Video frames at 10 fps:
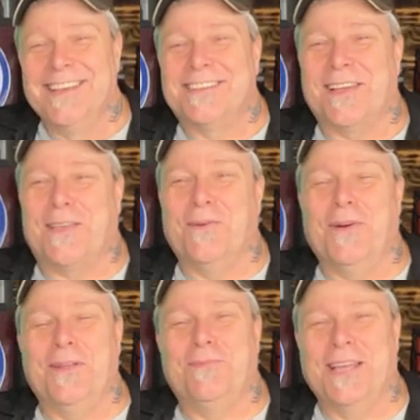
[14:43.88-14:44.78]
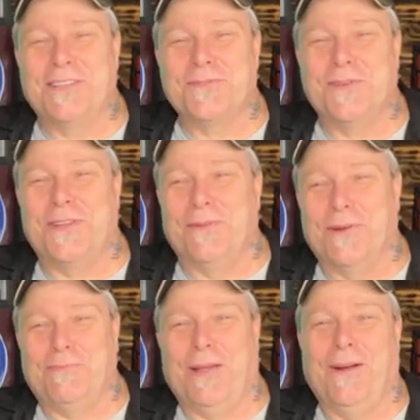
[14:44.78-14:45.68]
So you want to make sure you
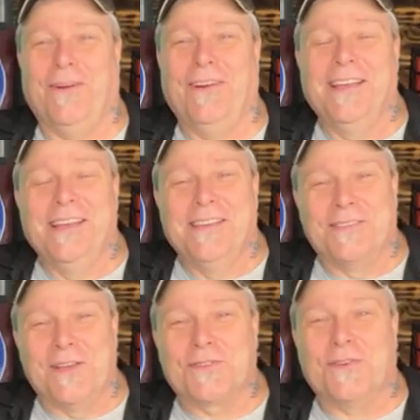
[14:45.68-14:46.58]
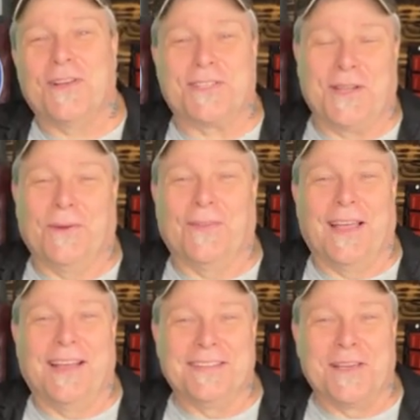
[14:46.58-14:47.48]
repair those crusty old
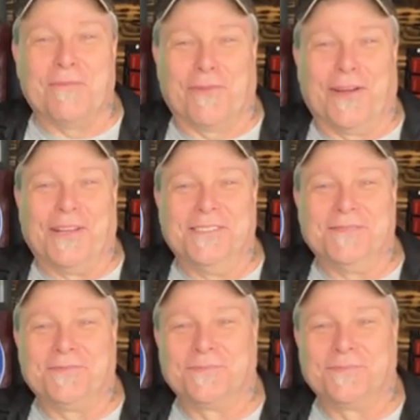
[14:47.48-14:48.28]
lines up front.